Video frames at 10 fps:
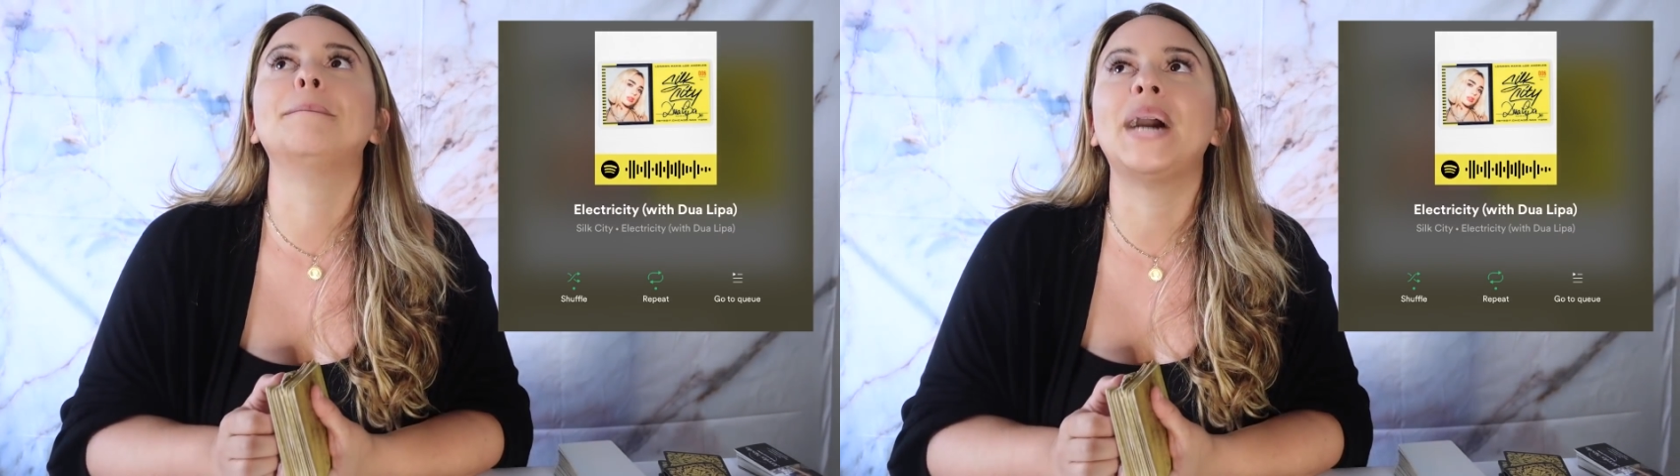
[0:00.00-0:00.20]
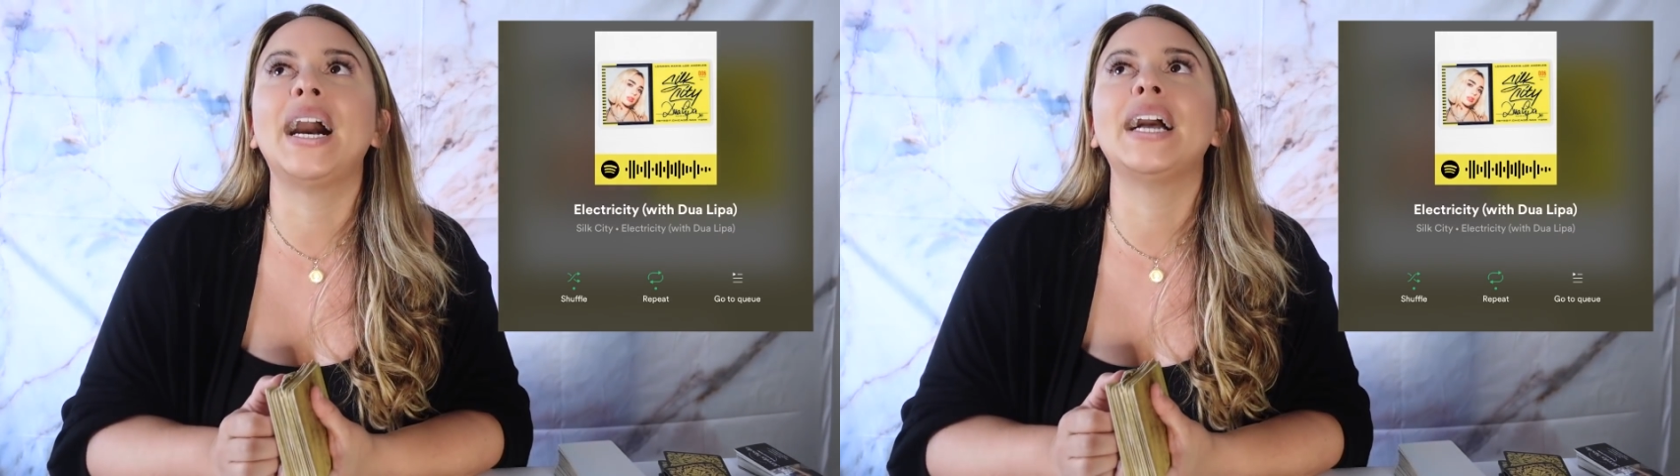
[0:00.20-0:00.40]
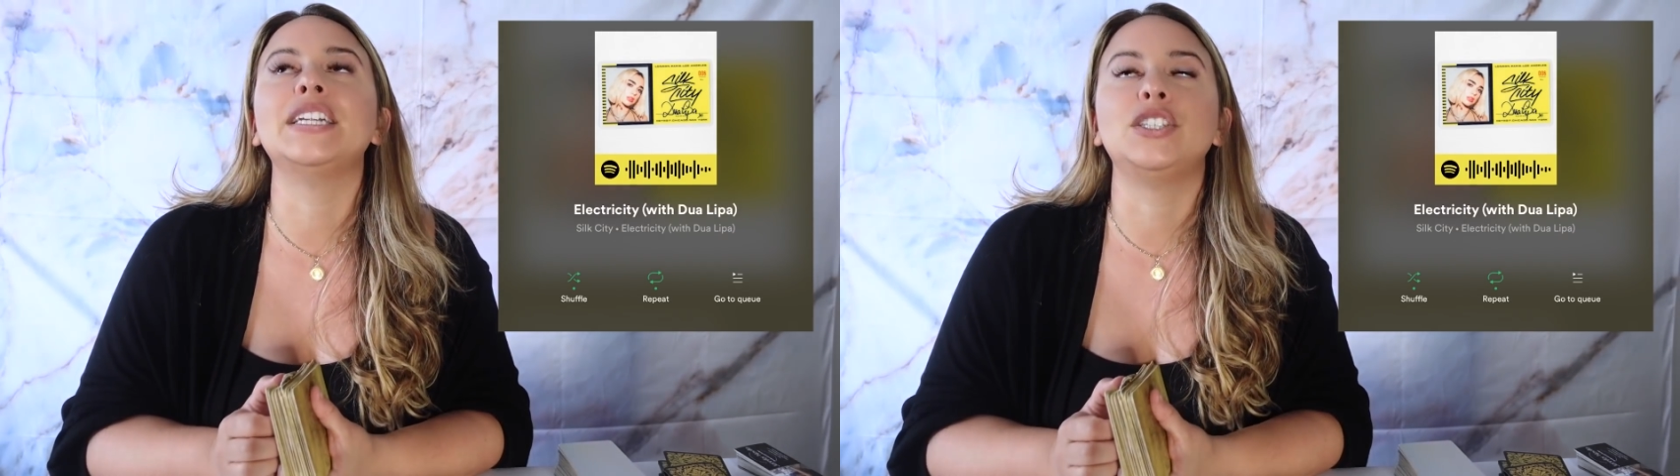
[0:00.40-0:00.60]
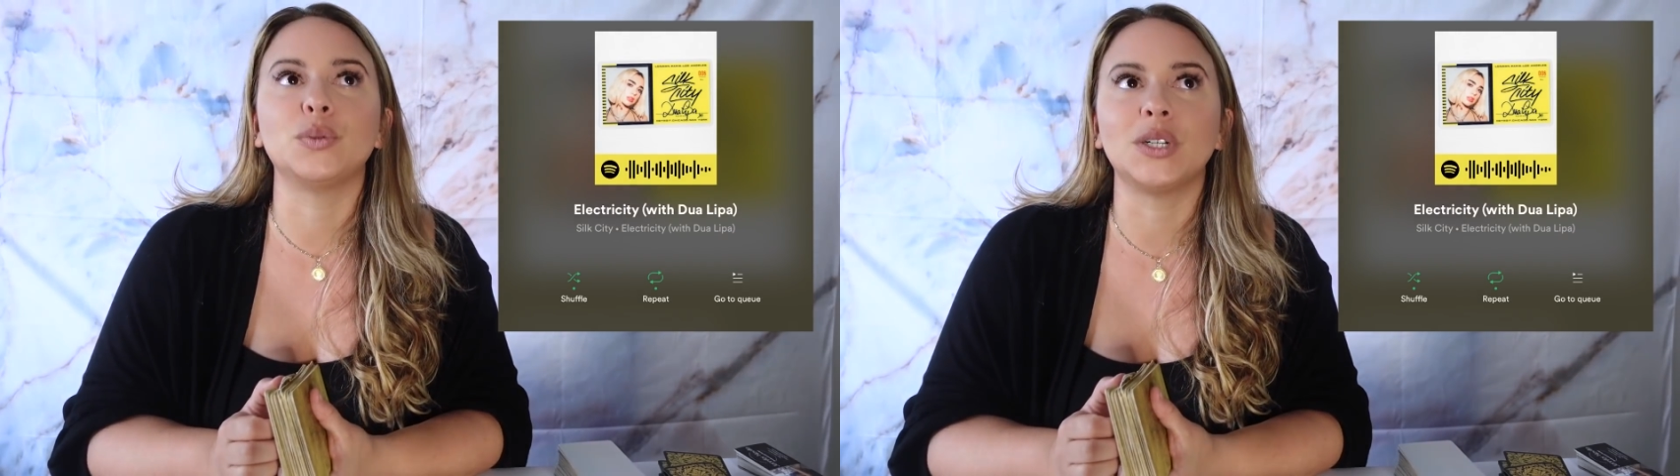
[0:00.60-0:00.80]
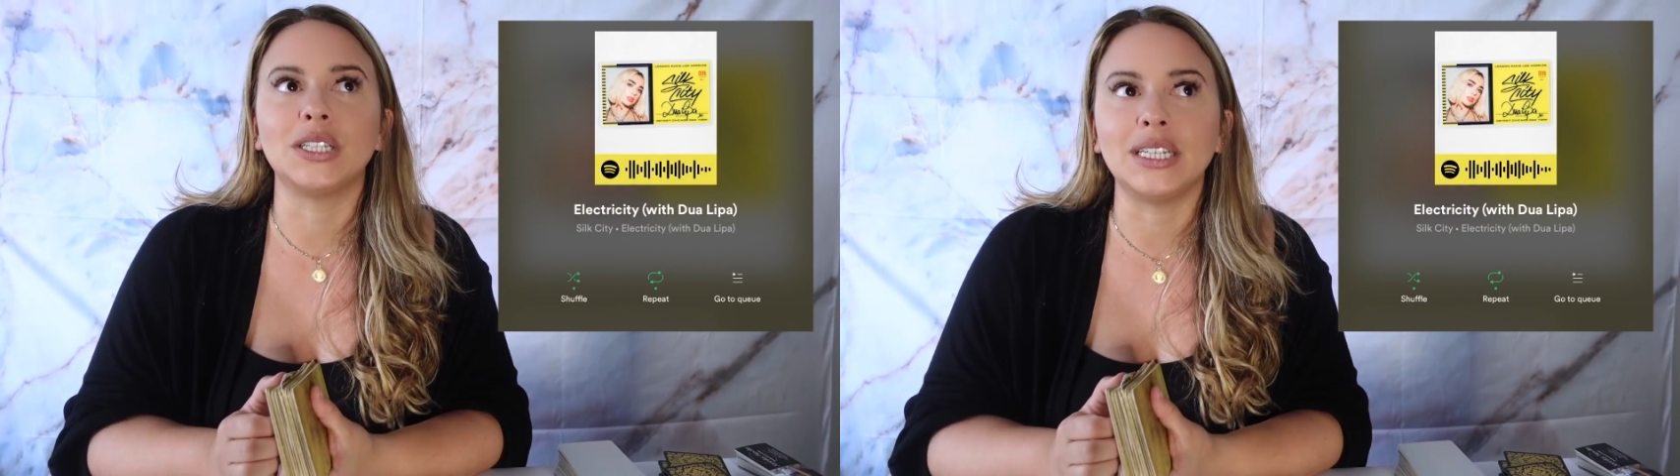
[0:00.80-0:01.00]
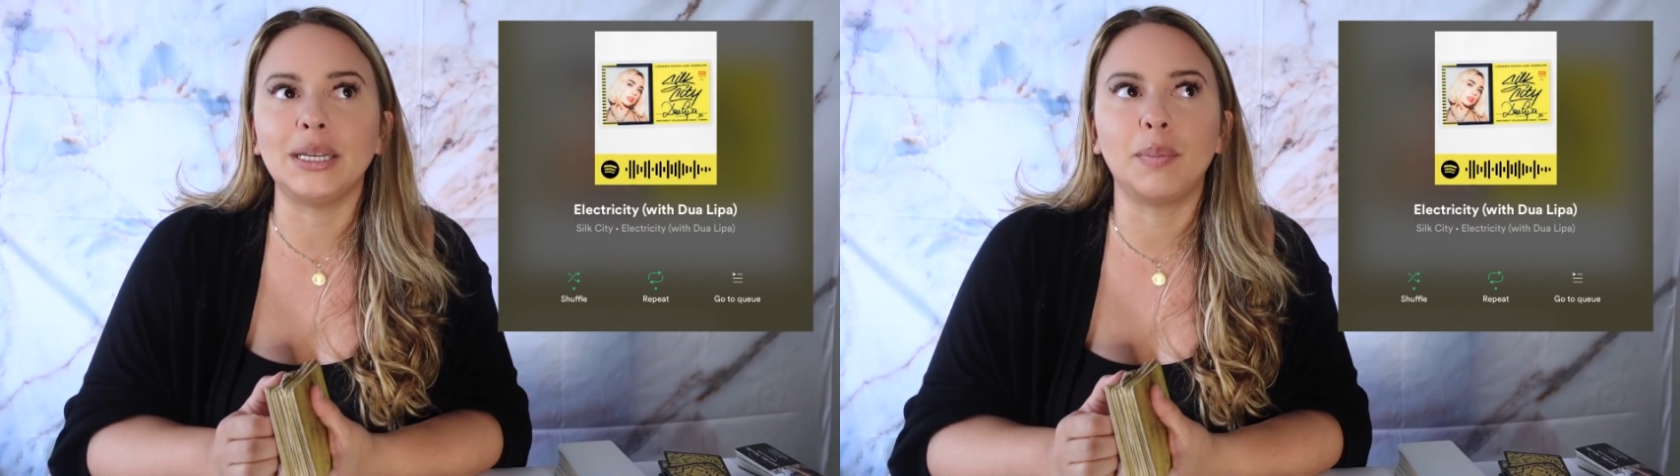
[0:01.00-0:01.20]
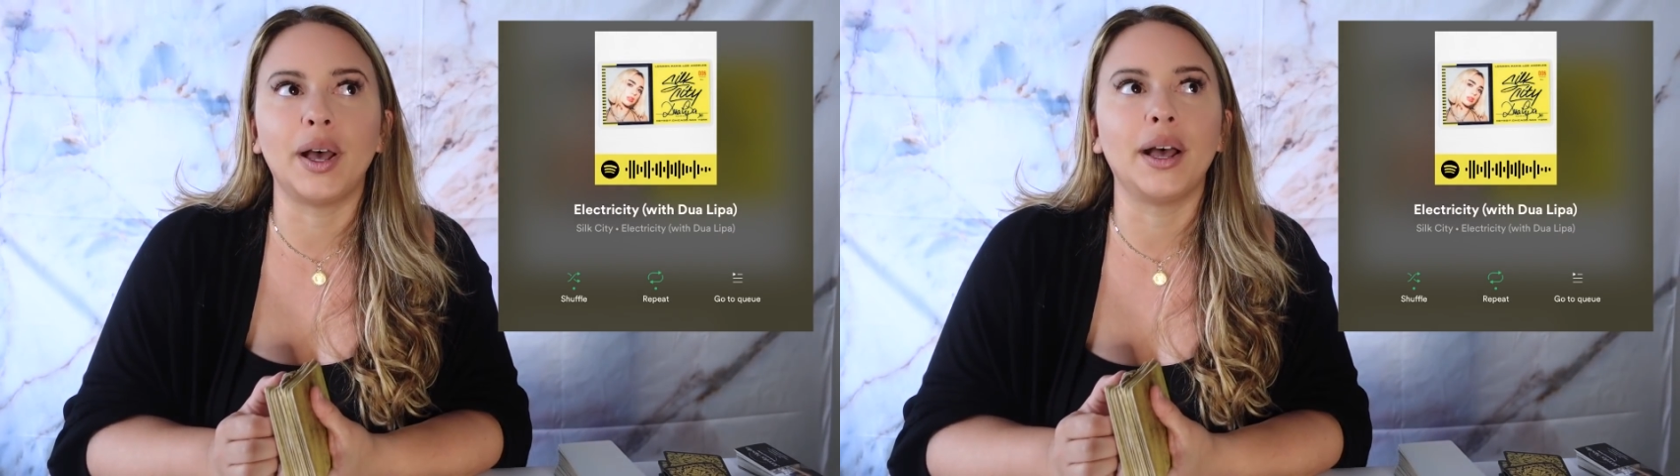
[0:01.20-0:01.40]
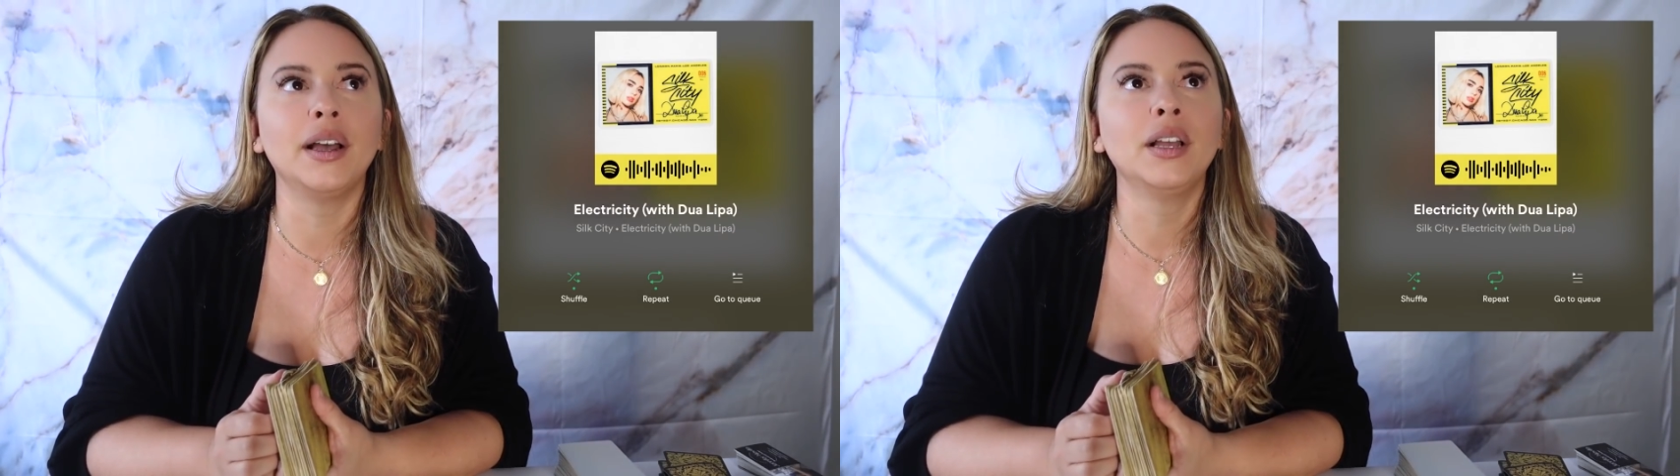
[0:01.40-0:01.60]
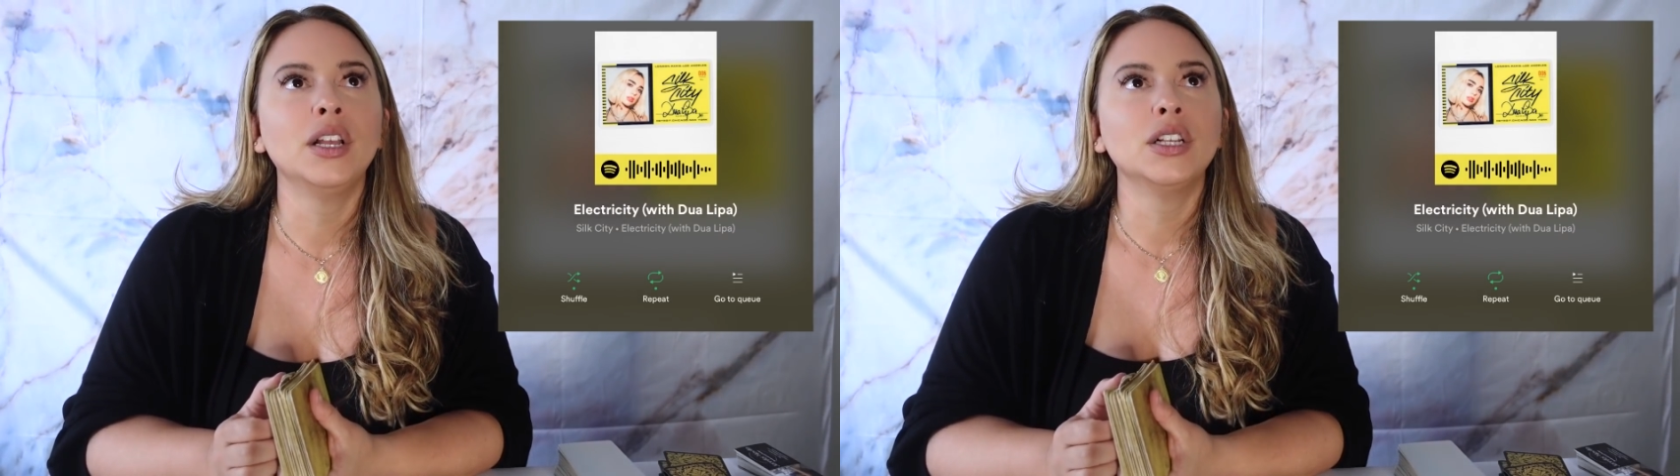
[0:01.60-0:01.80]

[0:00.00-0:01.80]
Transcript: by Dua Lipa.